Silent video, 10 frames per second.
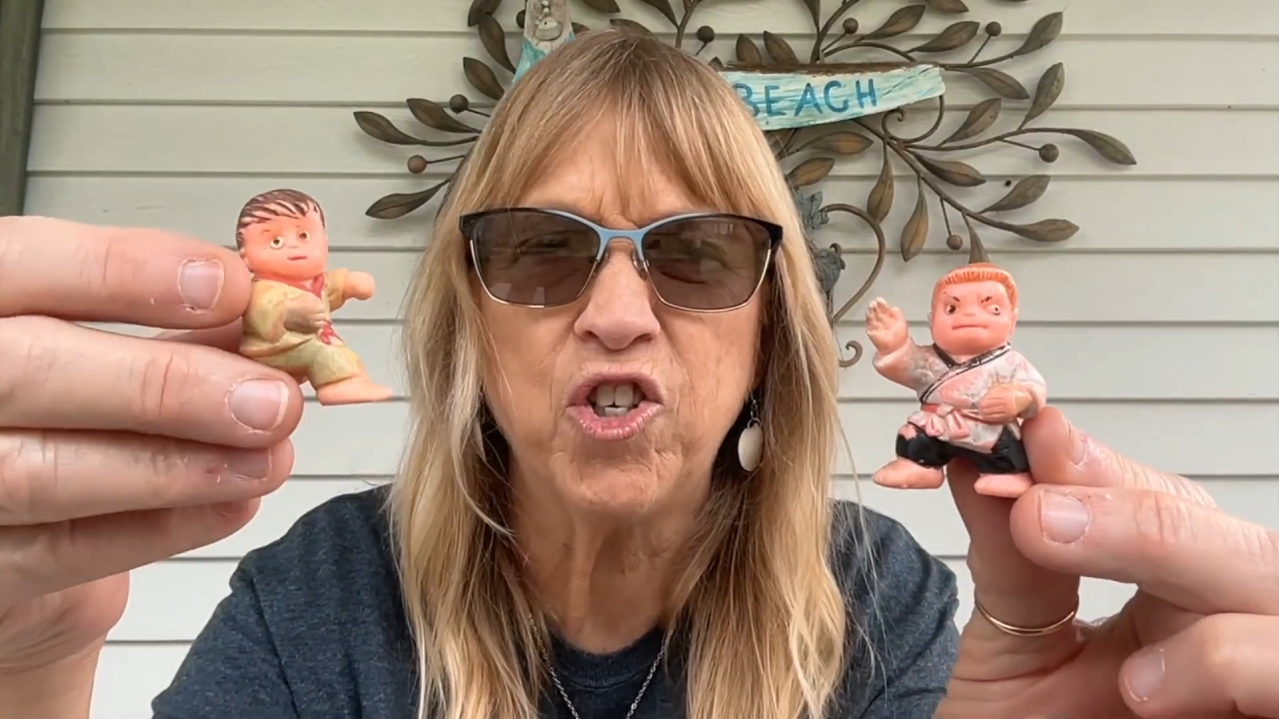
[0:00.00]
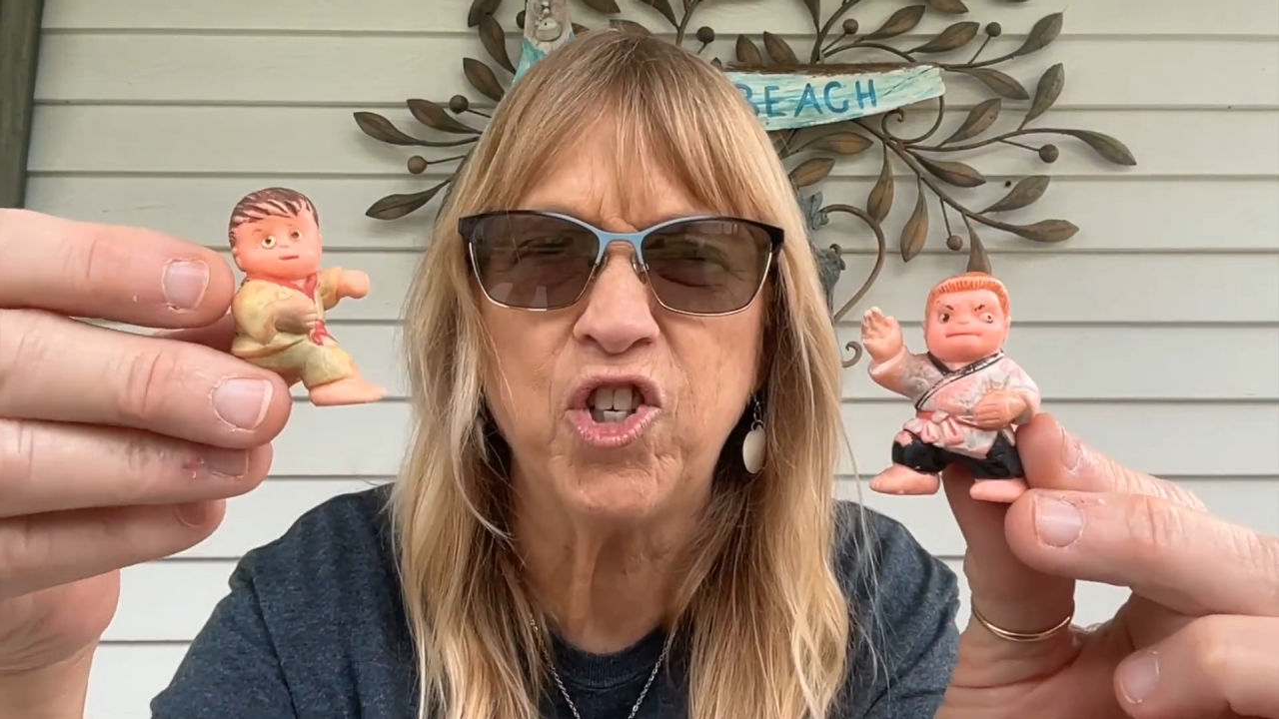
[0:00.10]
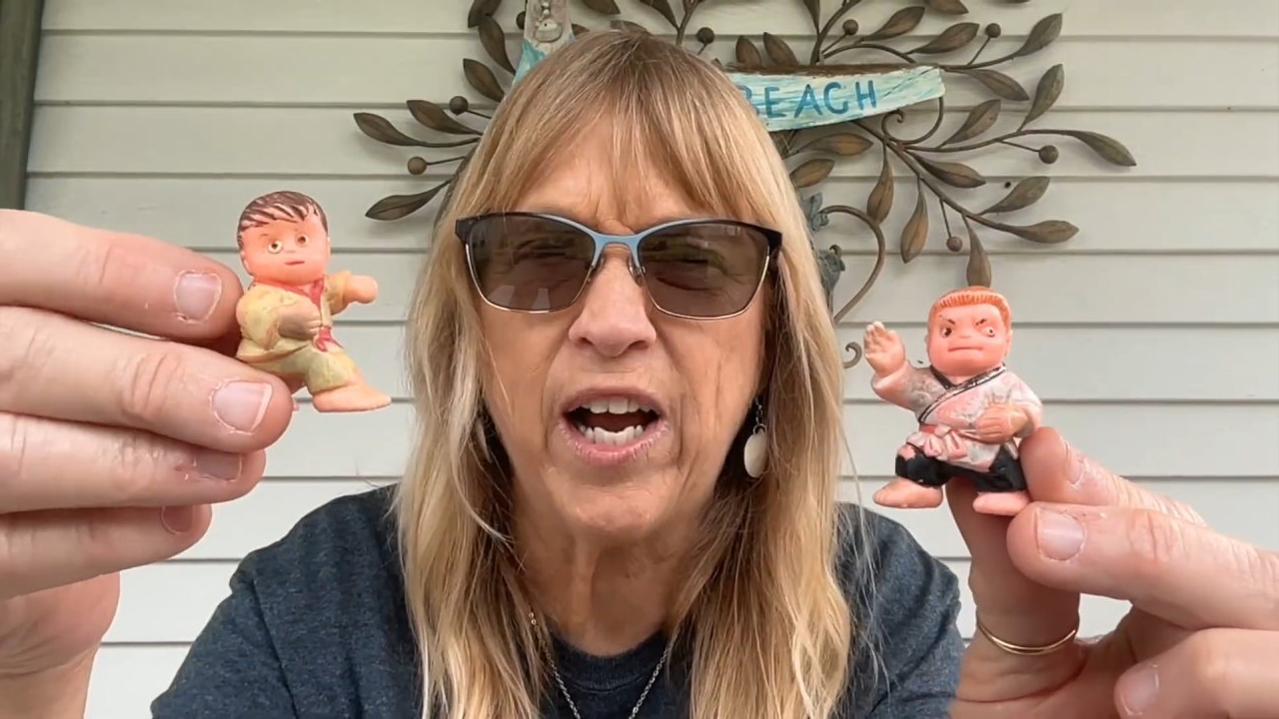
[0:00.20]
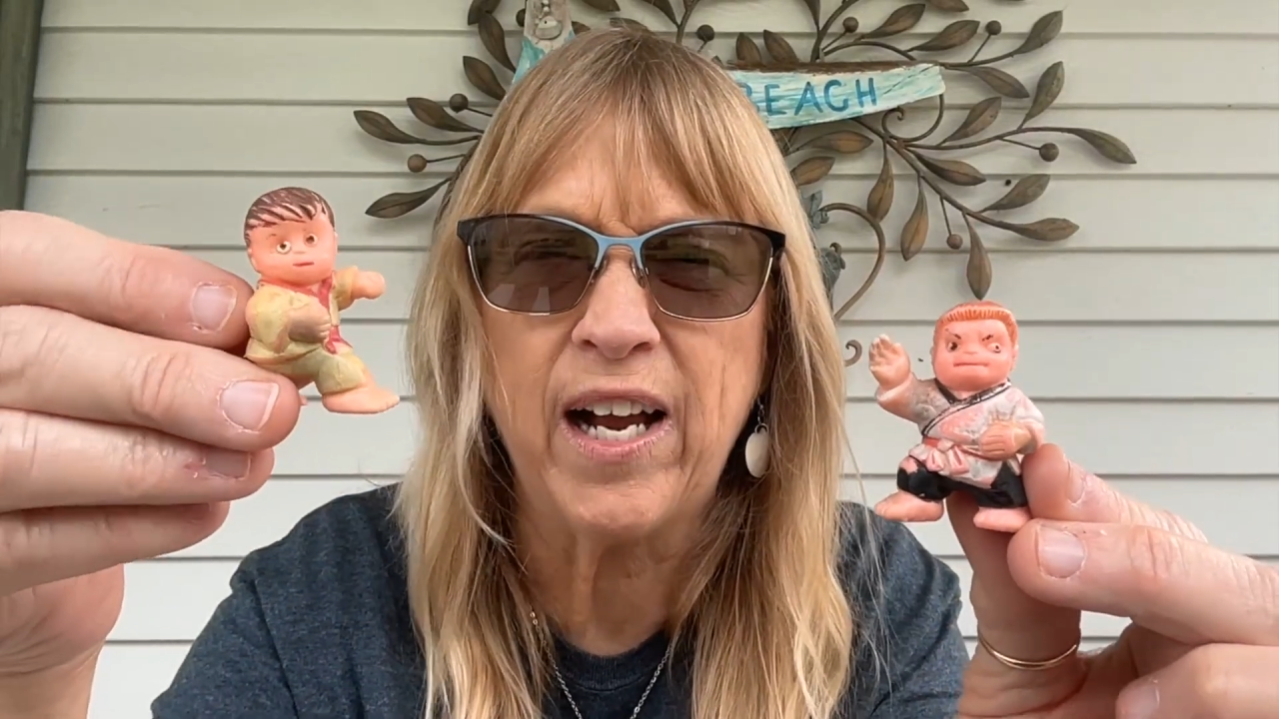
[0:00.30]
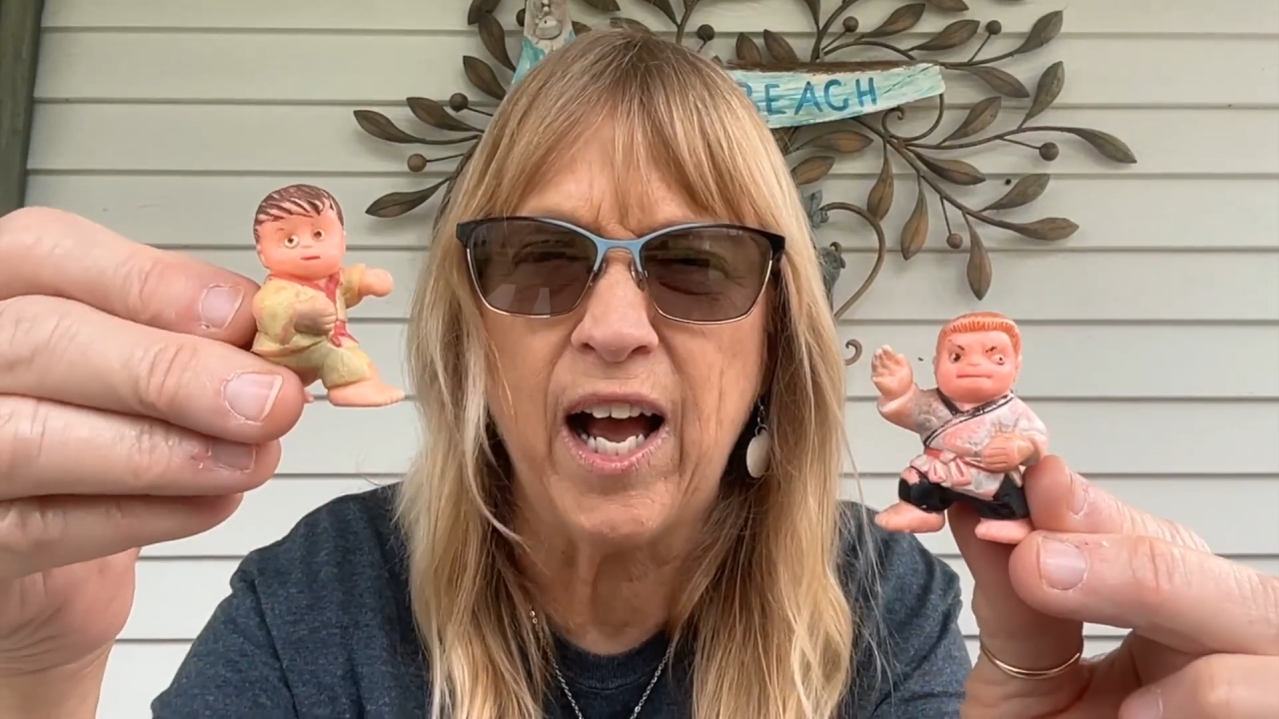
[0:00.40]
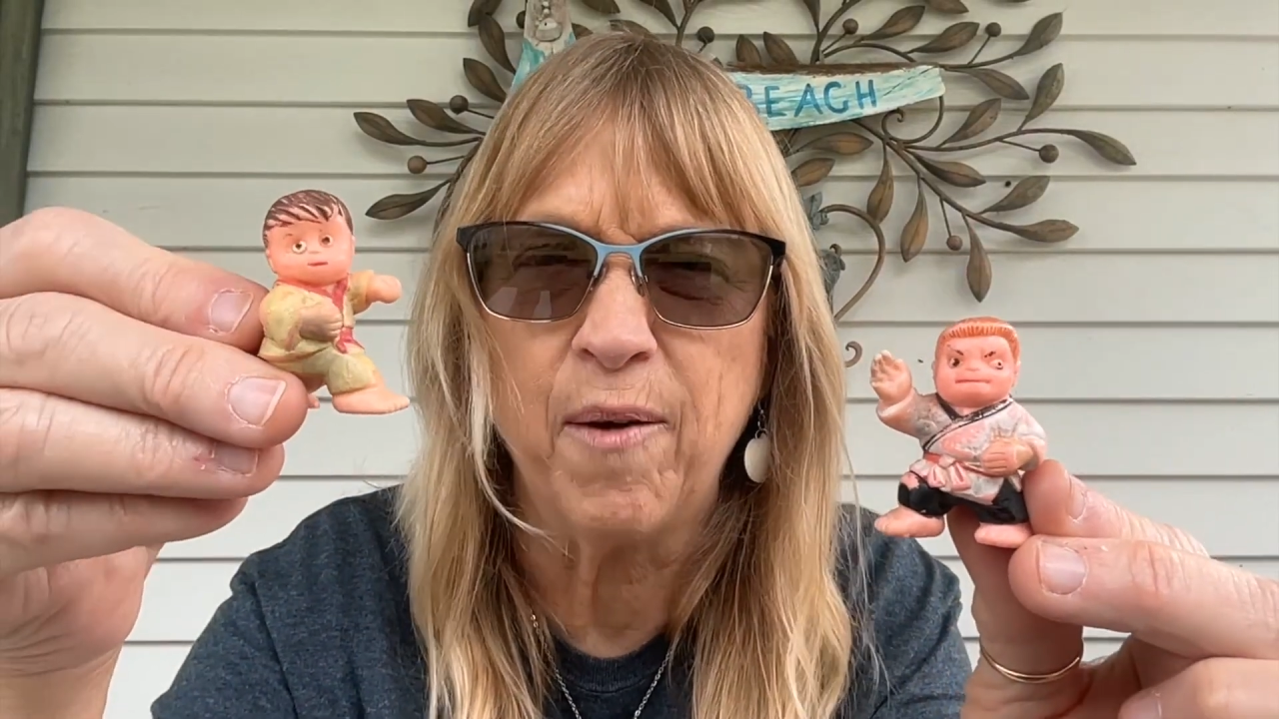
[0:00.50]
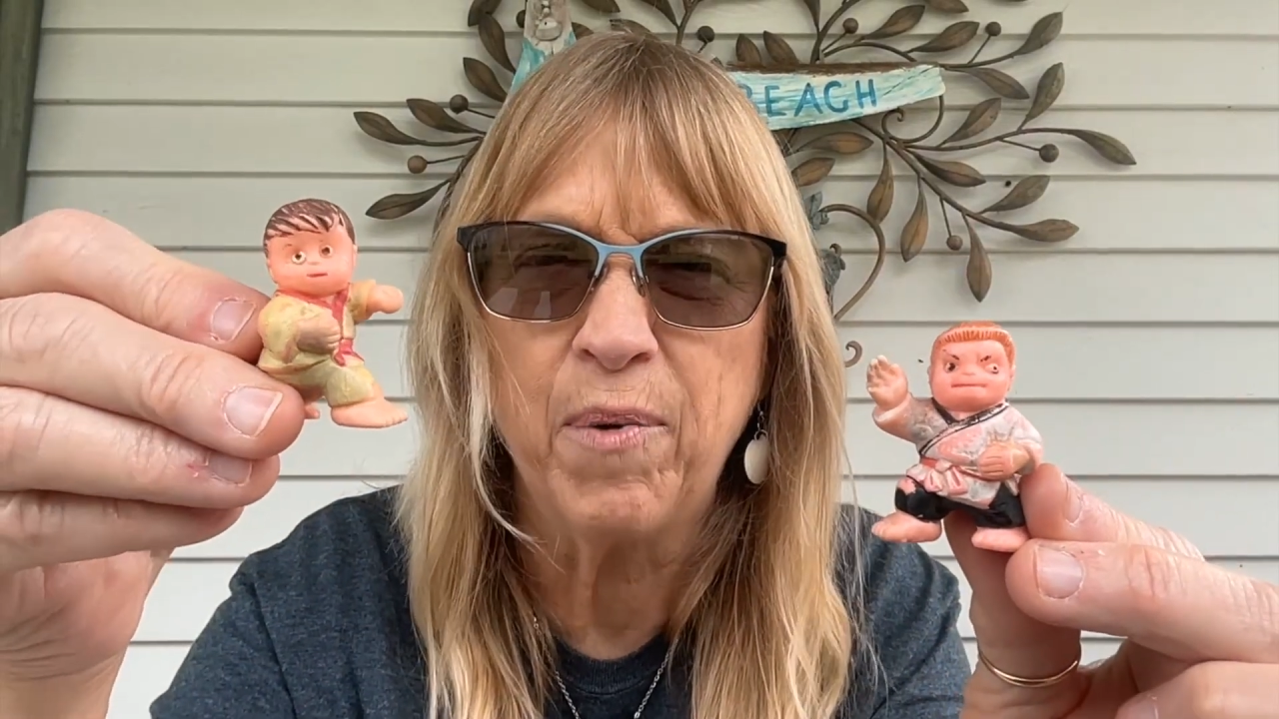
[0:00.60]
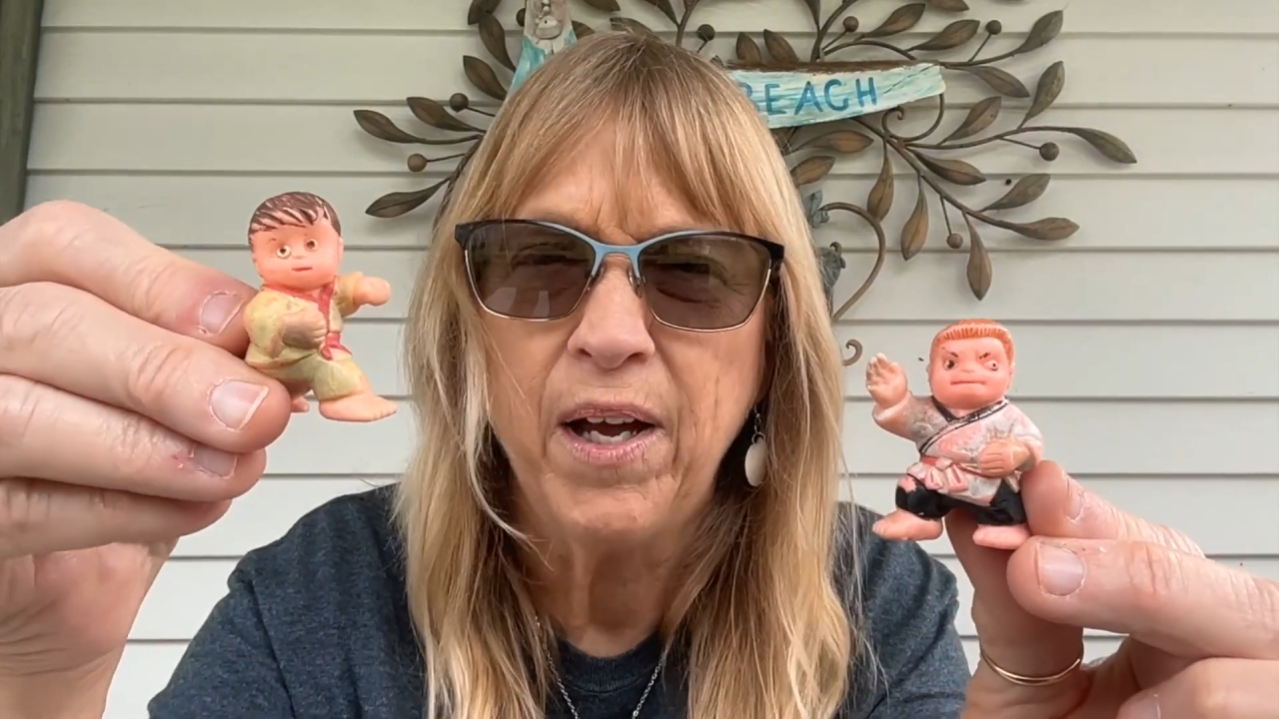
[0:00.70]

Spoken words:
a checkup.